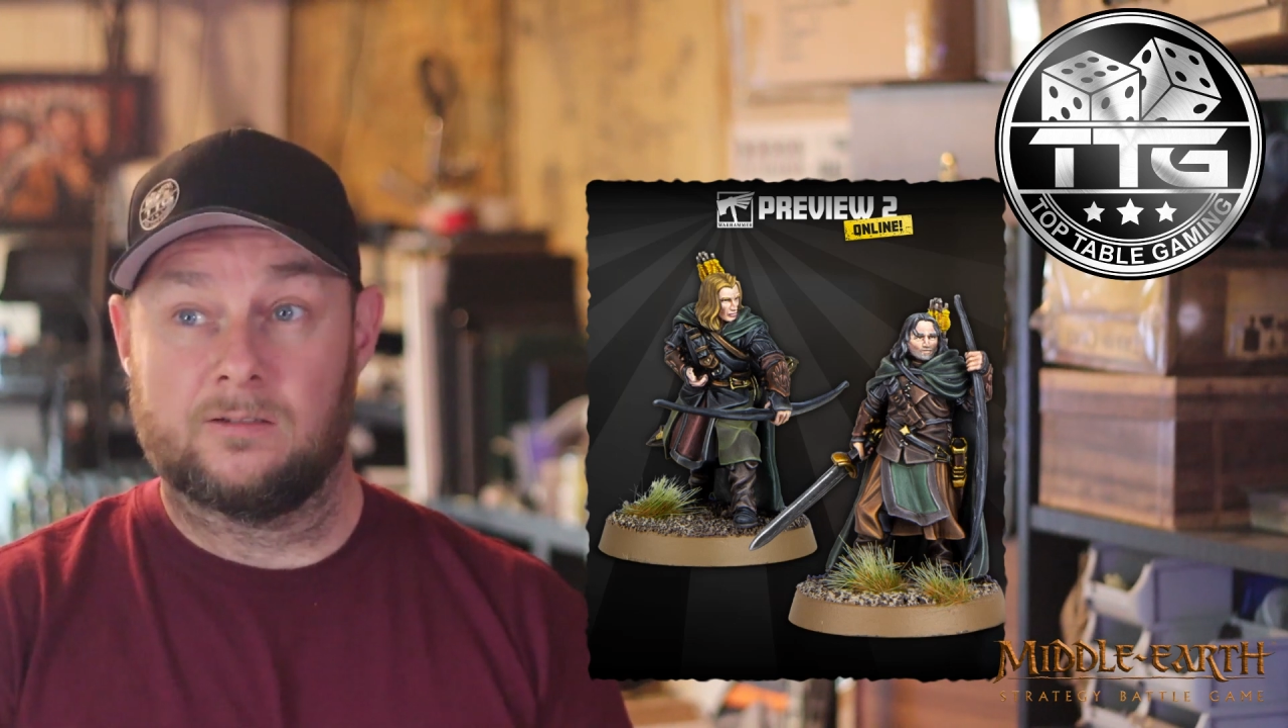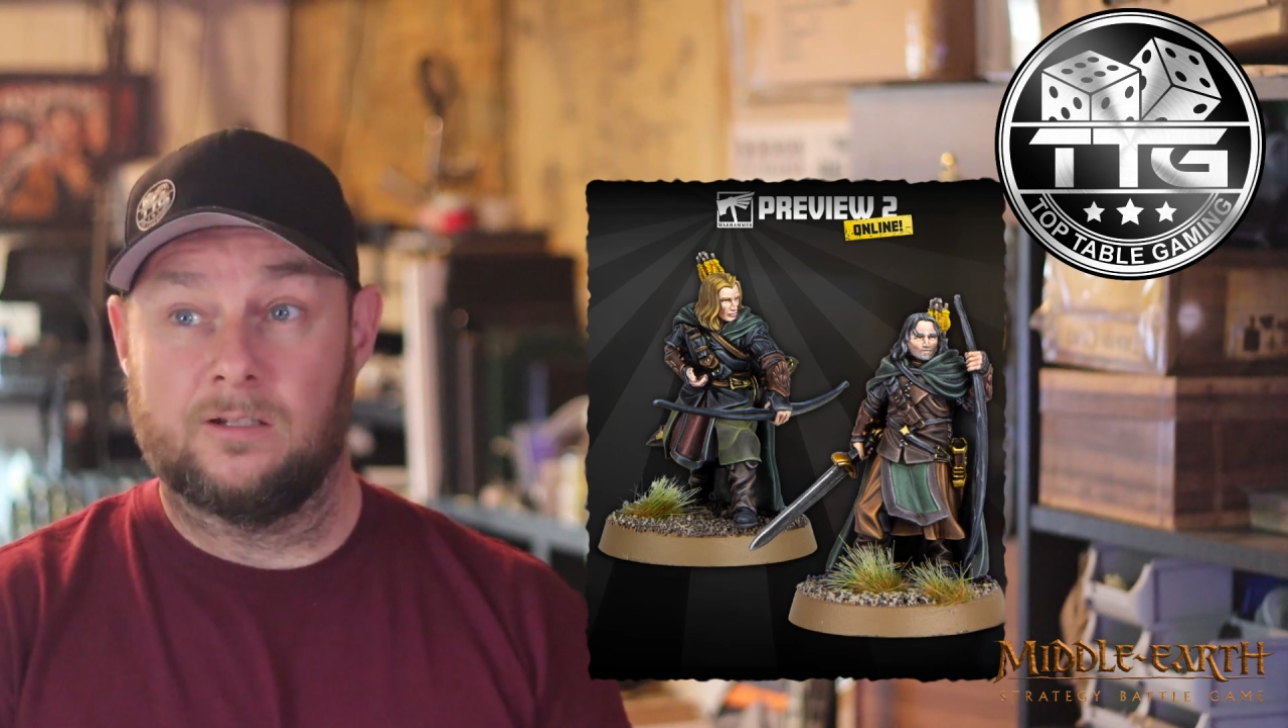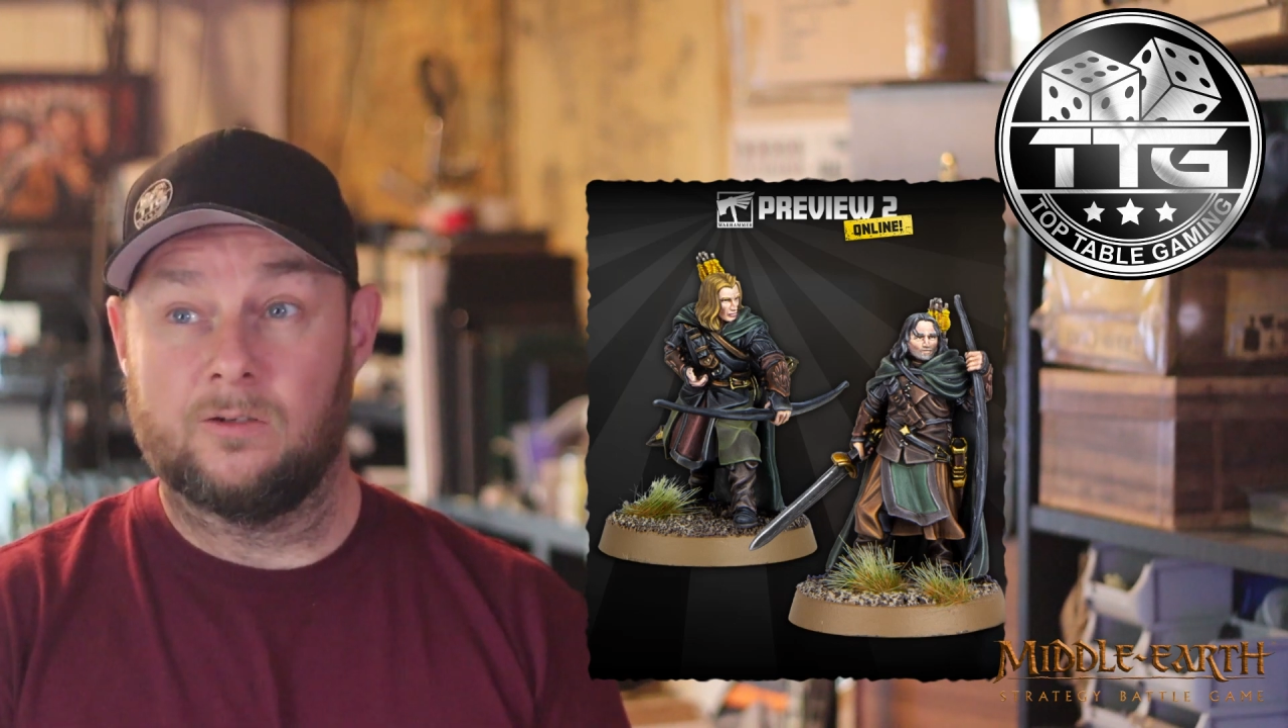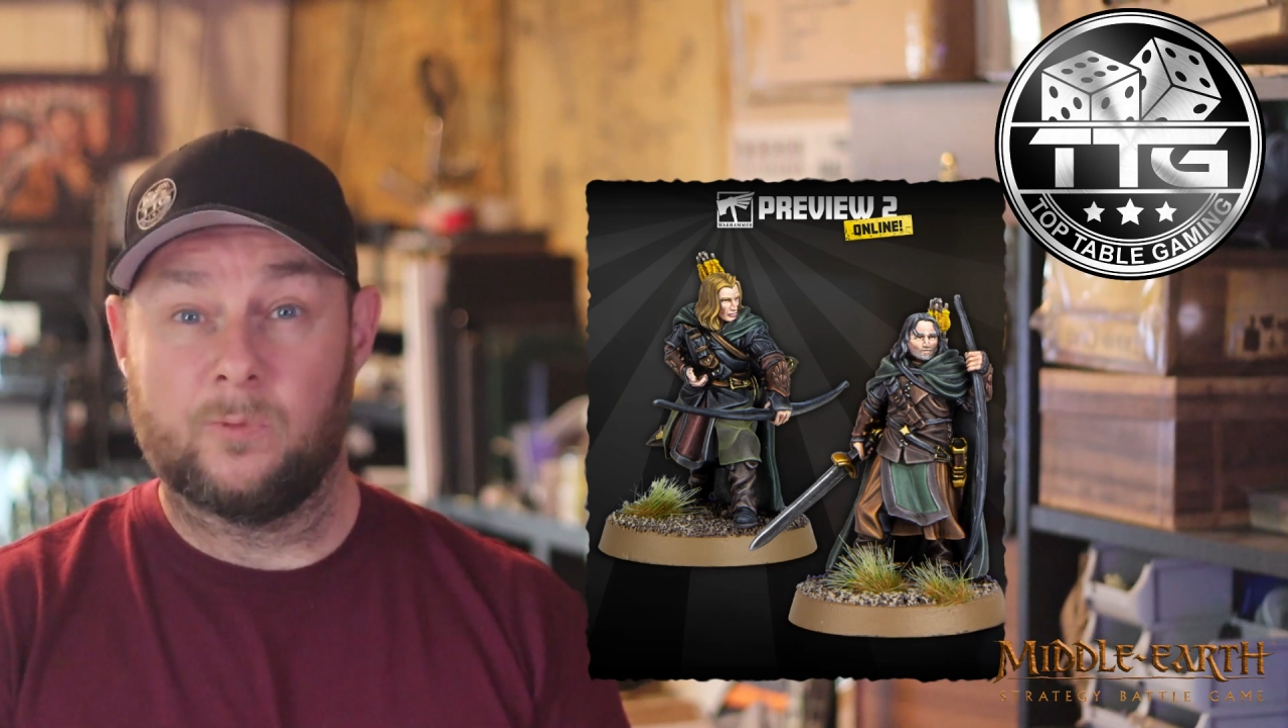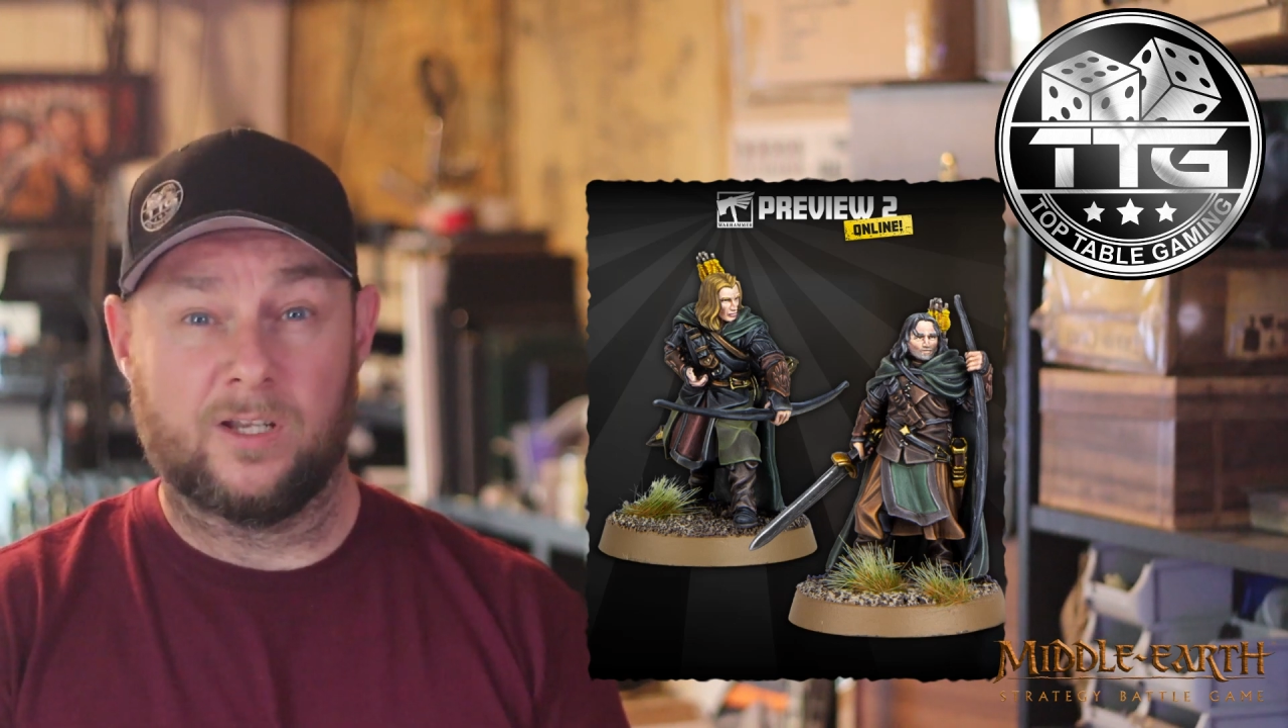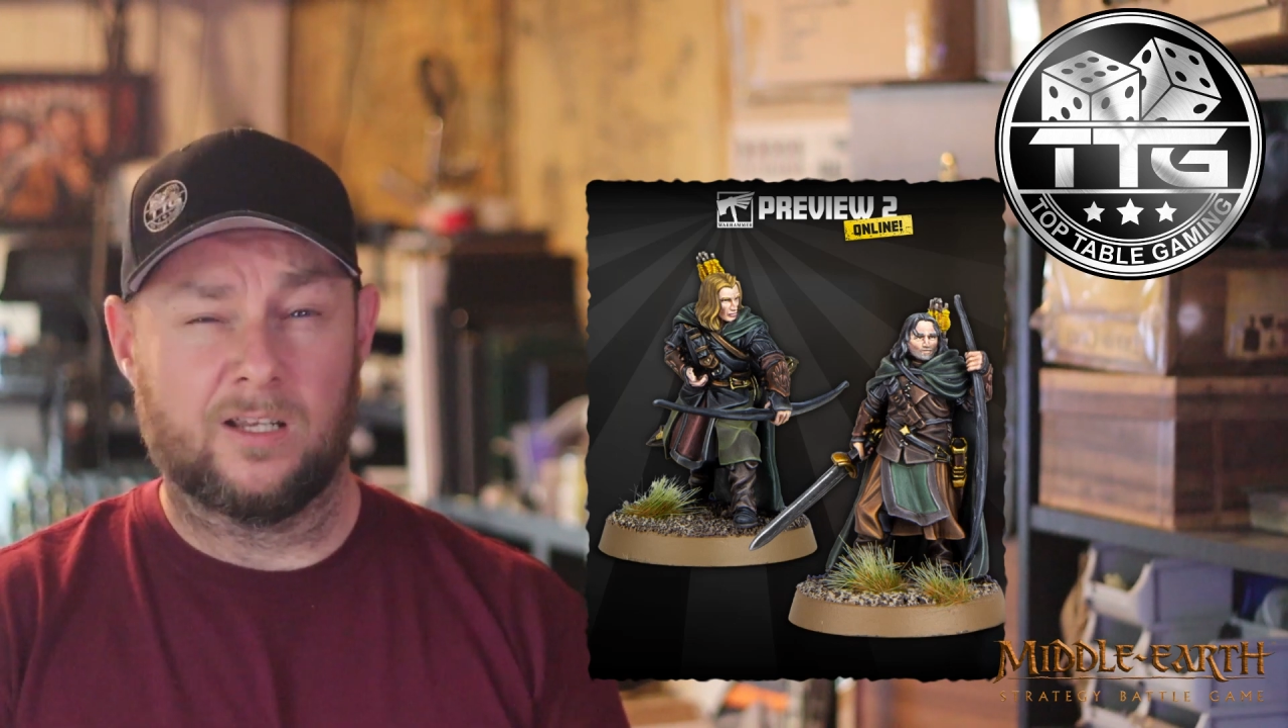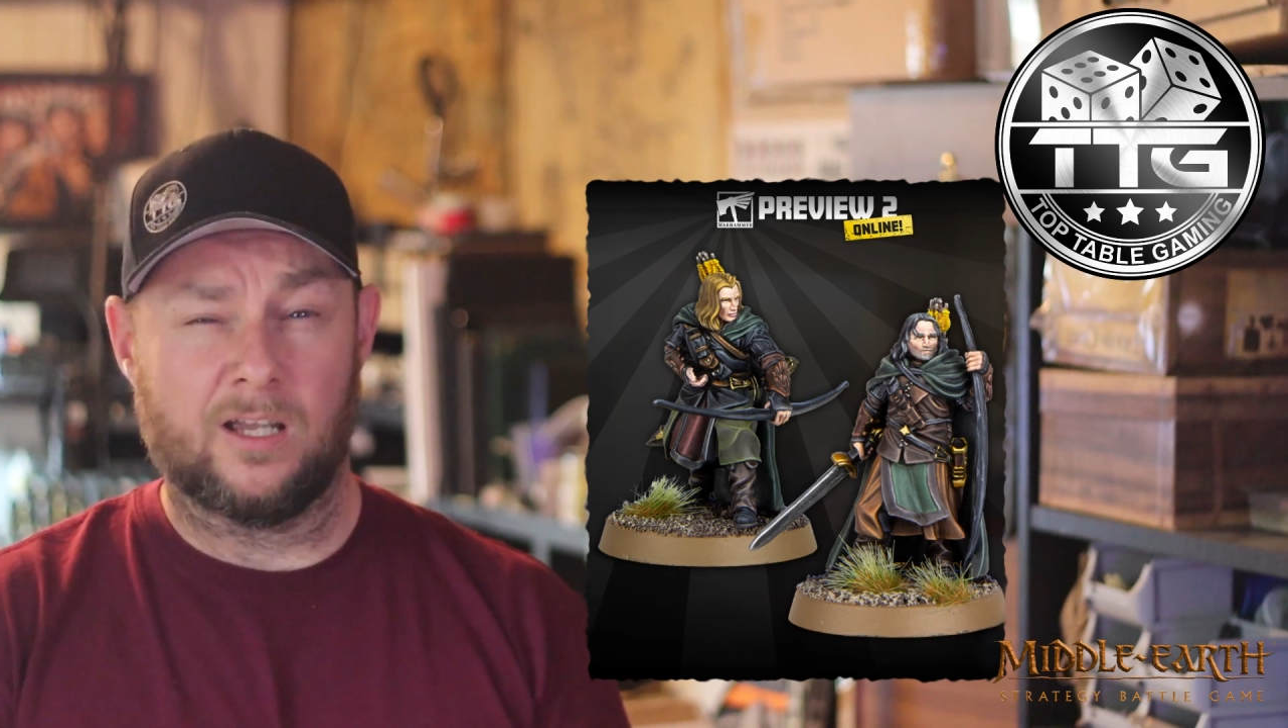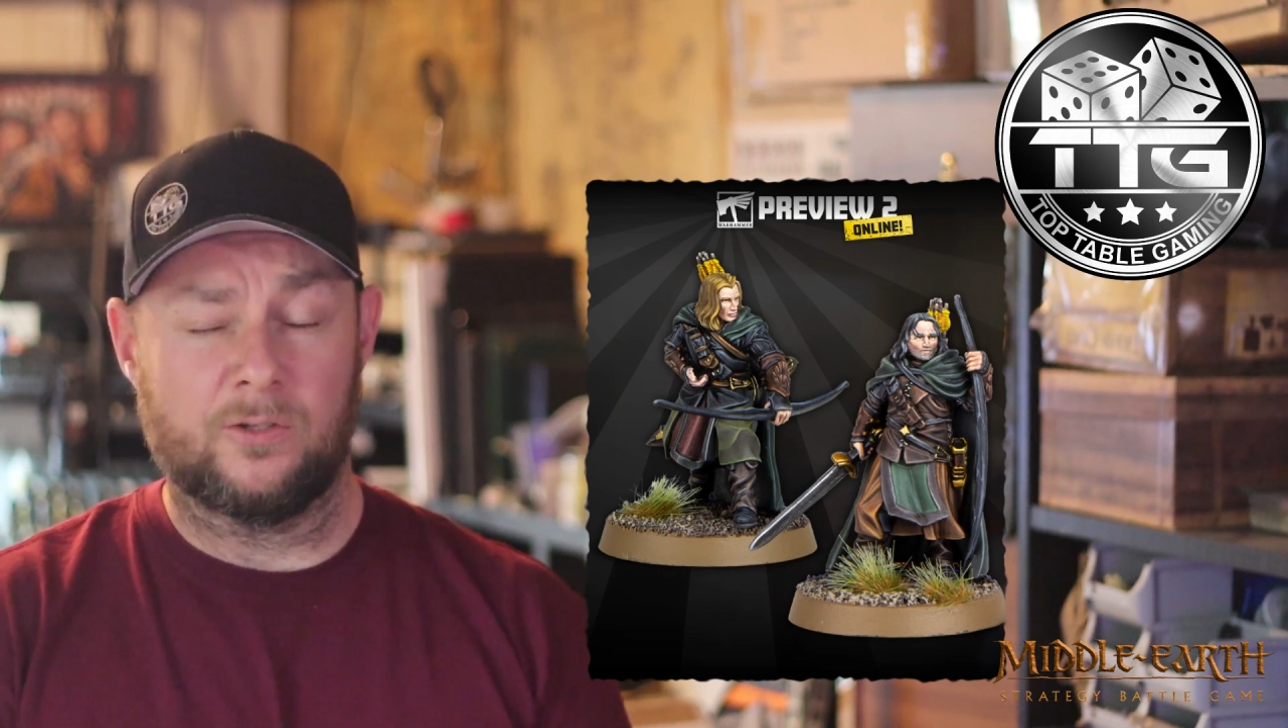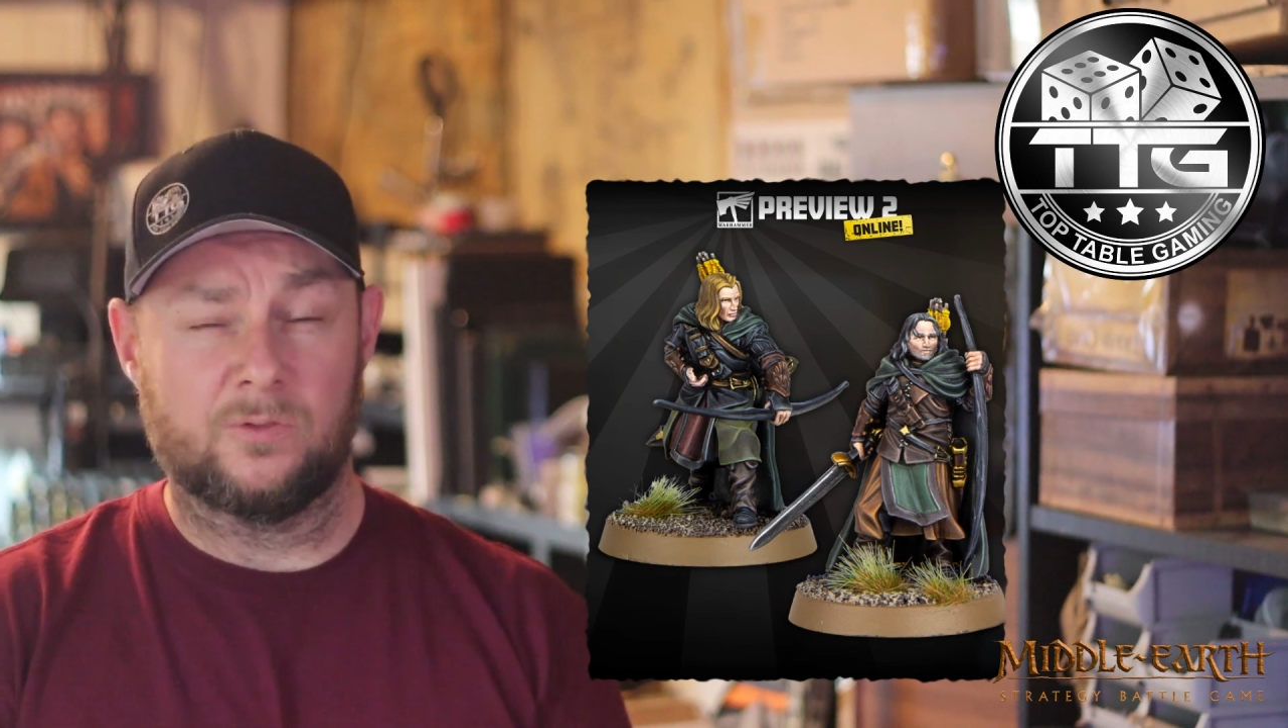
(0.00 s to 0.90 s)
you know, are we going to get